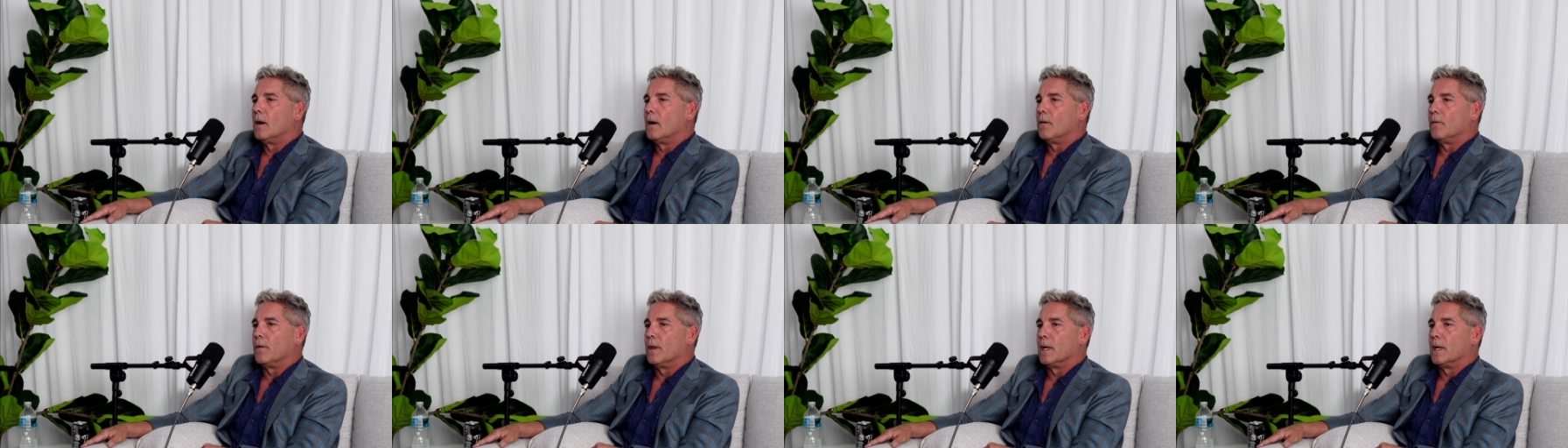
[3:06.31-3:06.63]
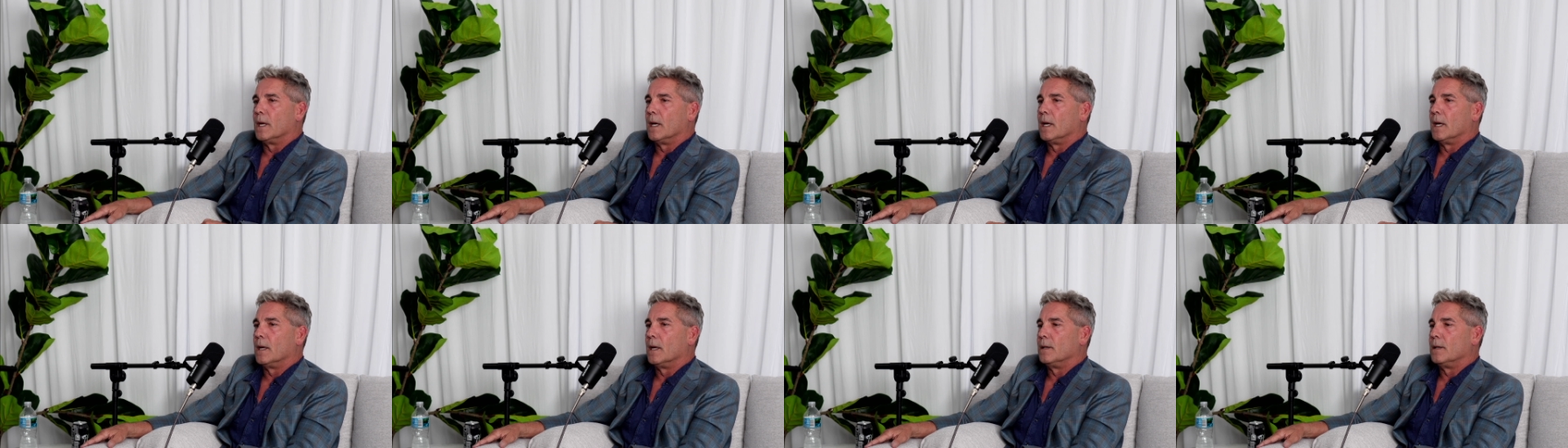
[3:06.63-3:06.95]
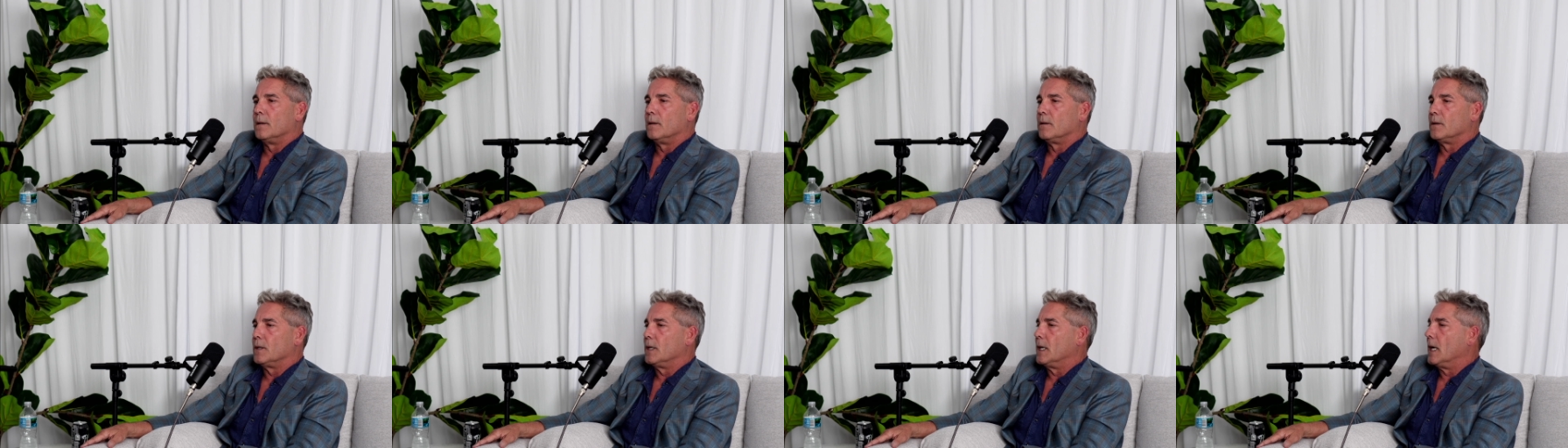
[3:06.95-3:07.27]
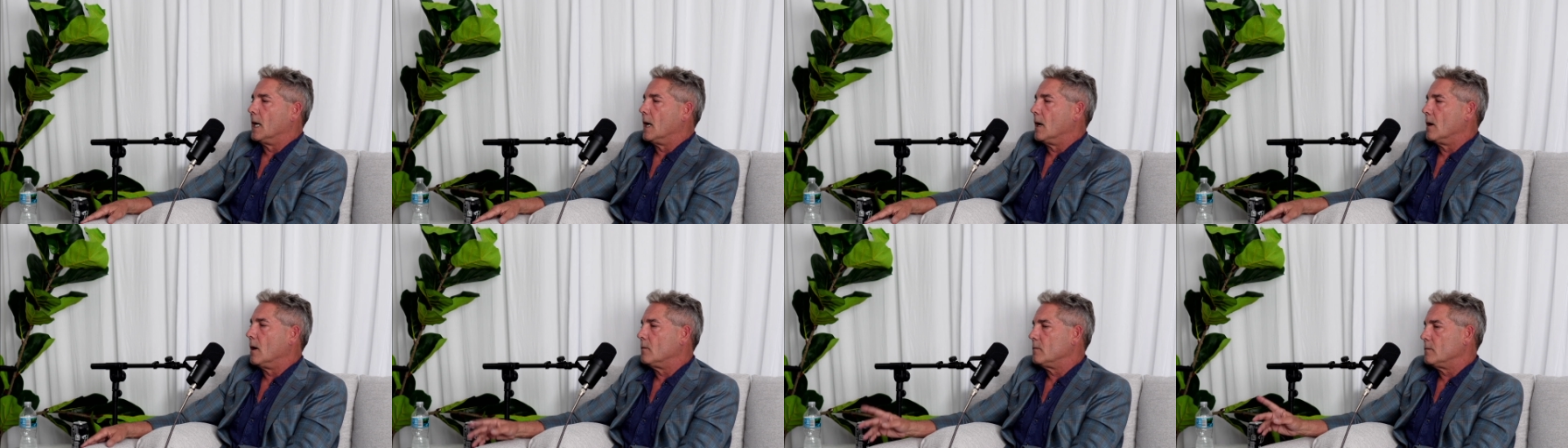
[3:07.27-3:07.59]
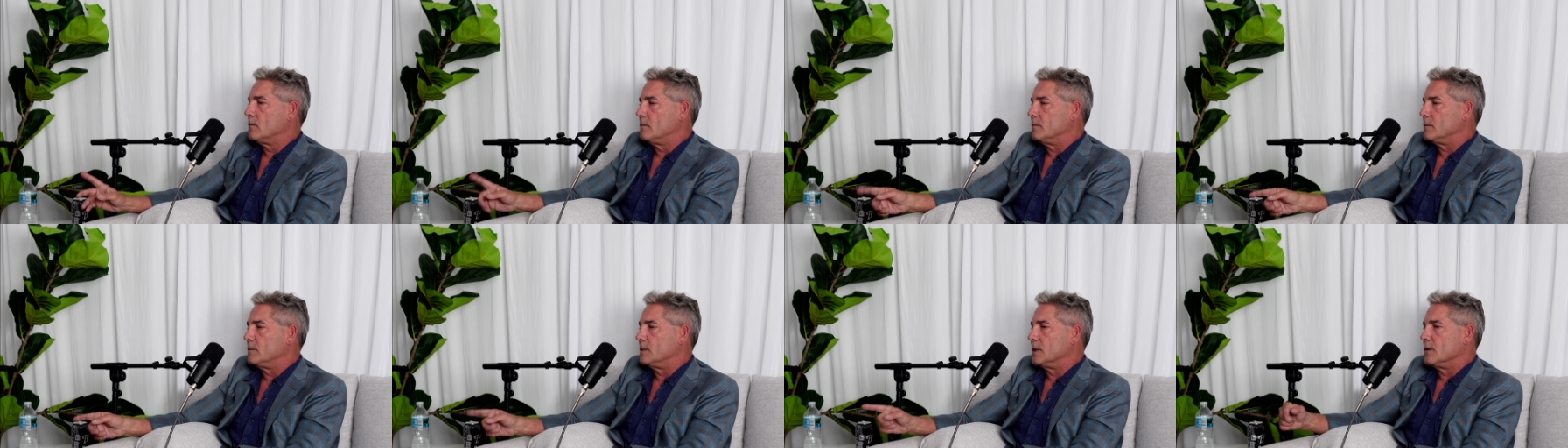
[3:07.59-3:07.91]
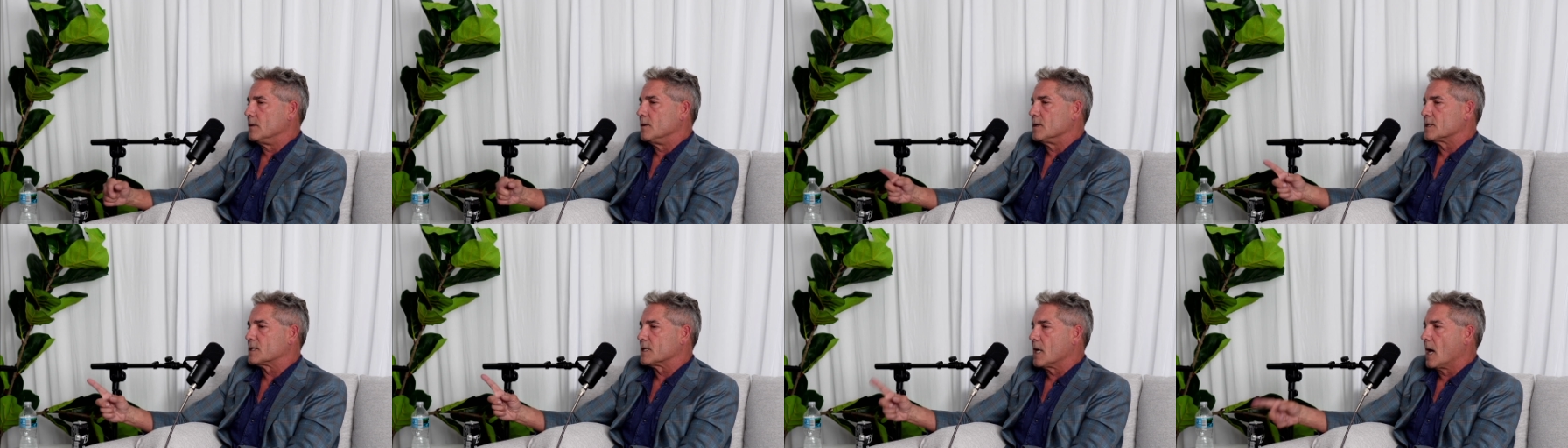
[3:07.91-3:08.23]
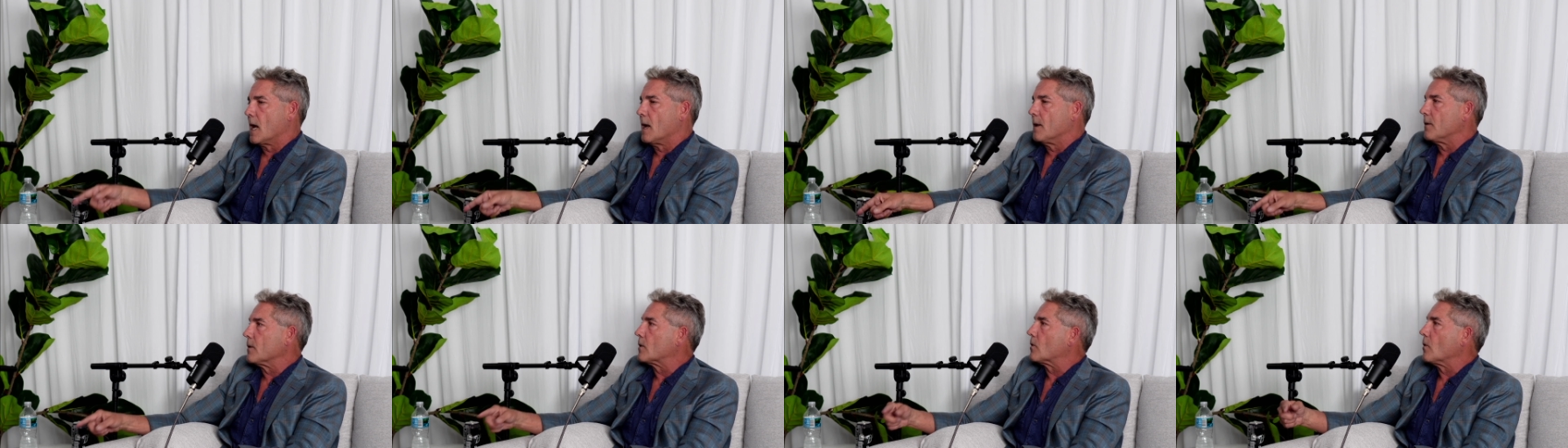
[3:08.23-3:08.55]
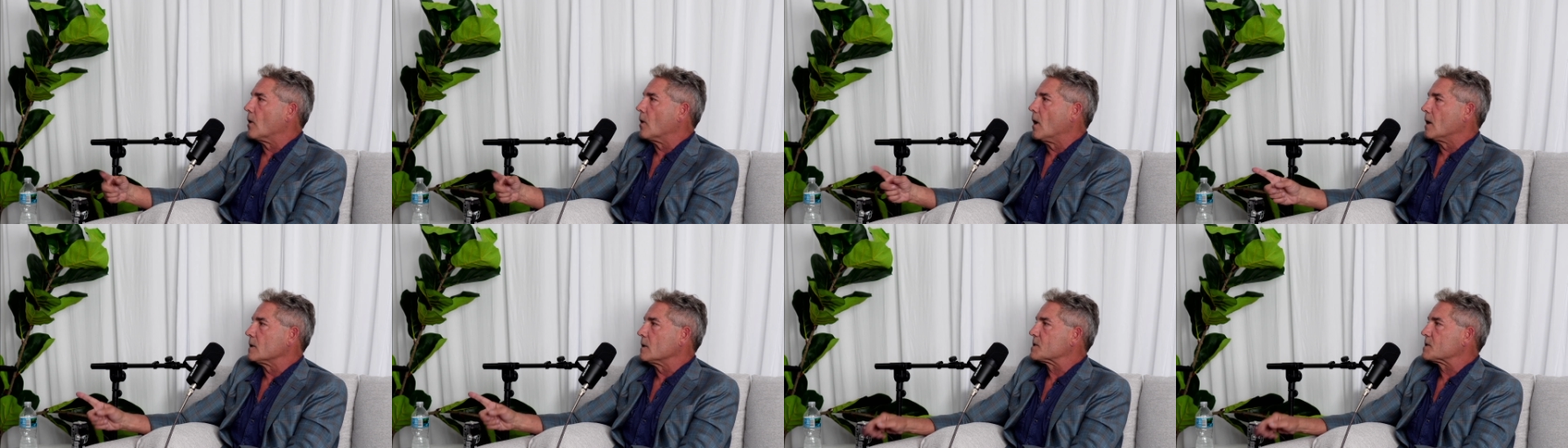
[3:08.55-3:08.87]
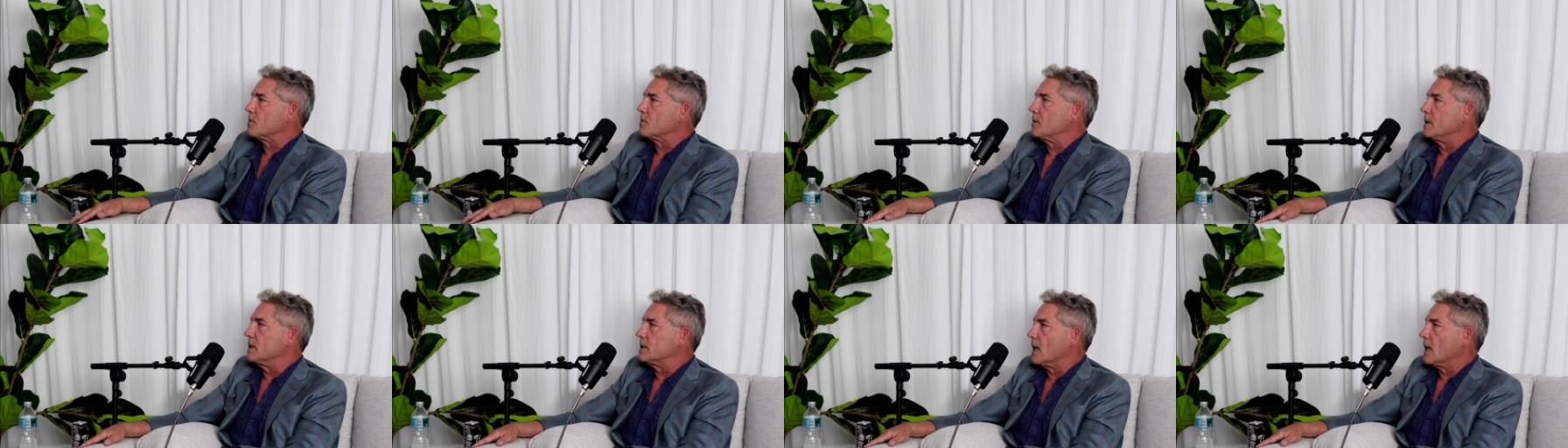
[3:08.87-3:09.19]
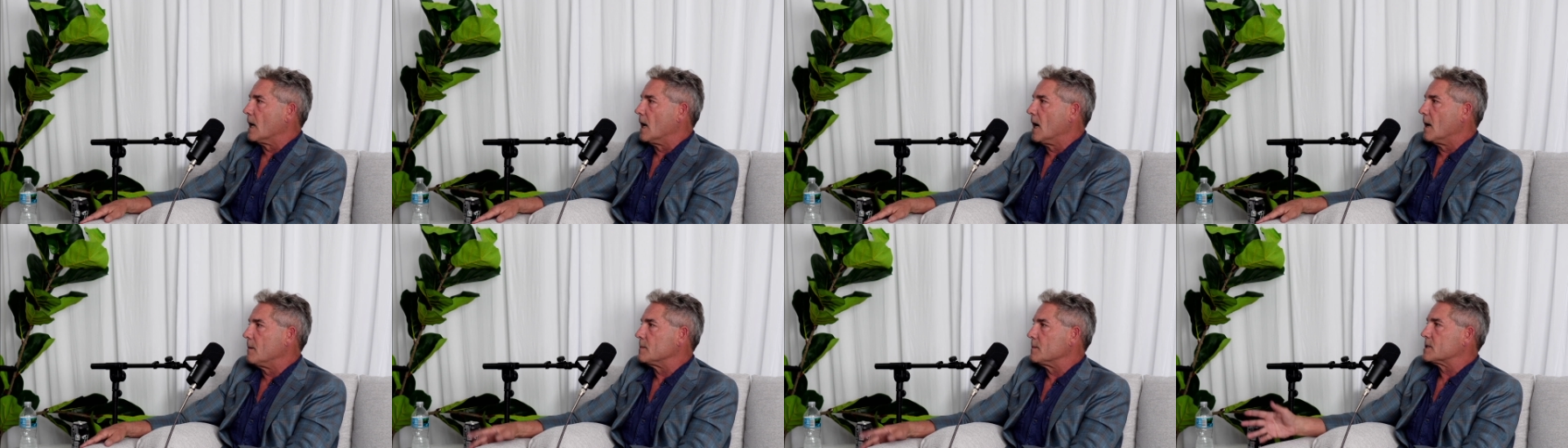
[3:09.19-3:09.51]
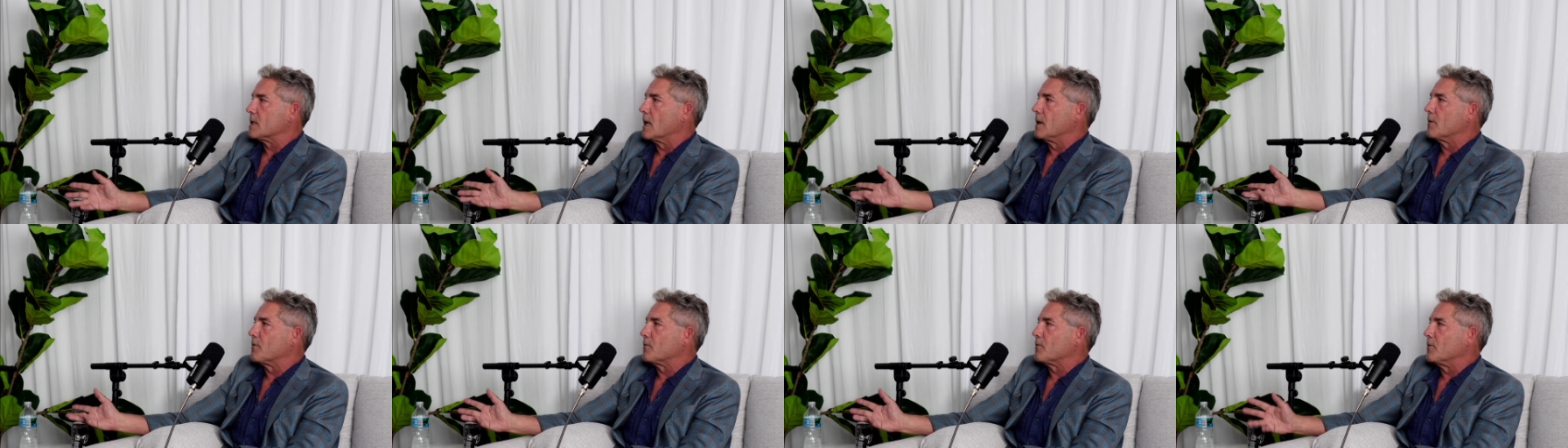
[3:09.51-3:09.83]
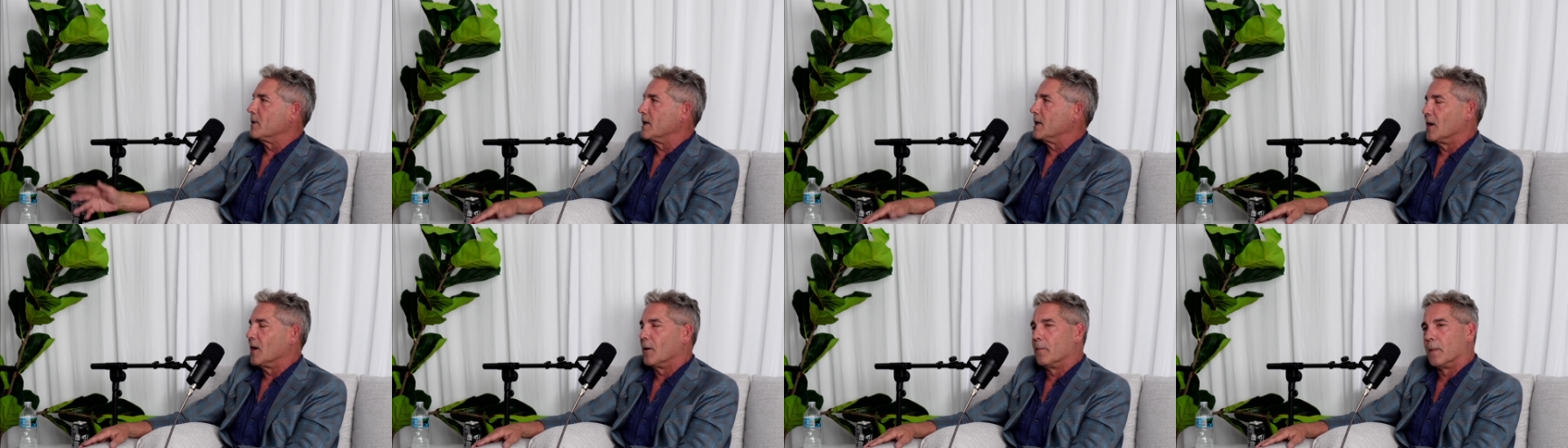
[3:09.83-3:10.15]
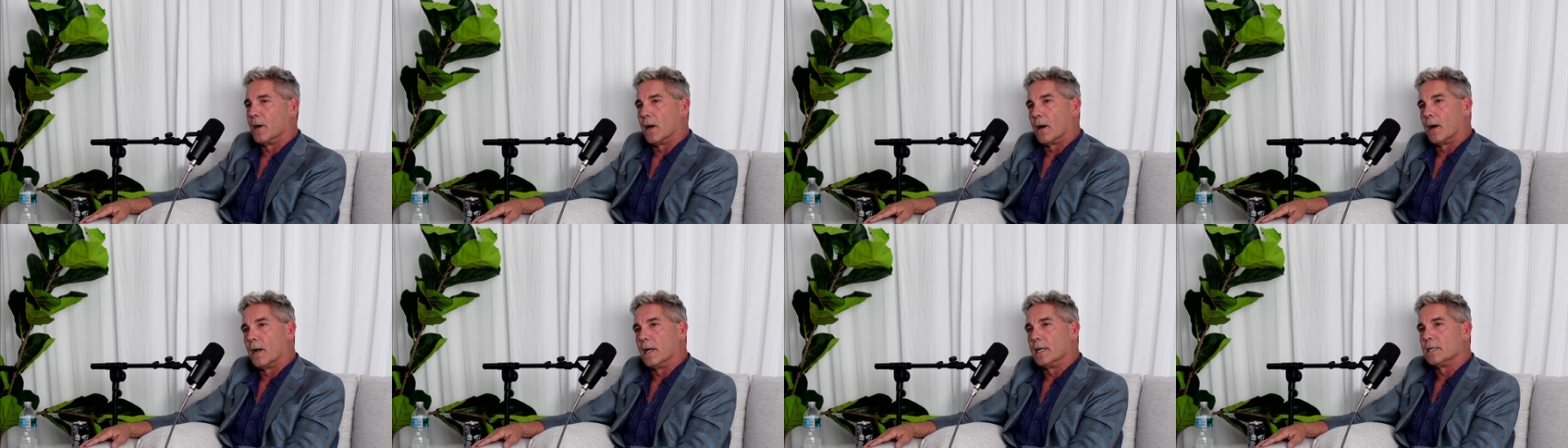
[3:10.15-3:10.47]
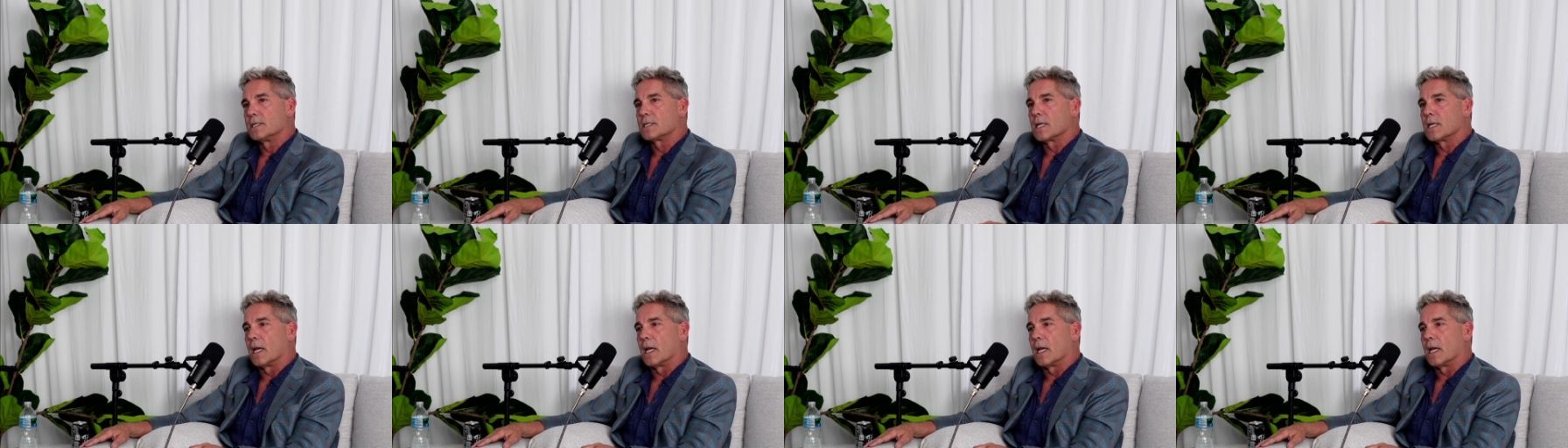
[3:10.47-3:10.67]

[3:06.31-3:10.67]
then, do the sign of the cross 3 times, say 3 Hail Marys,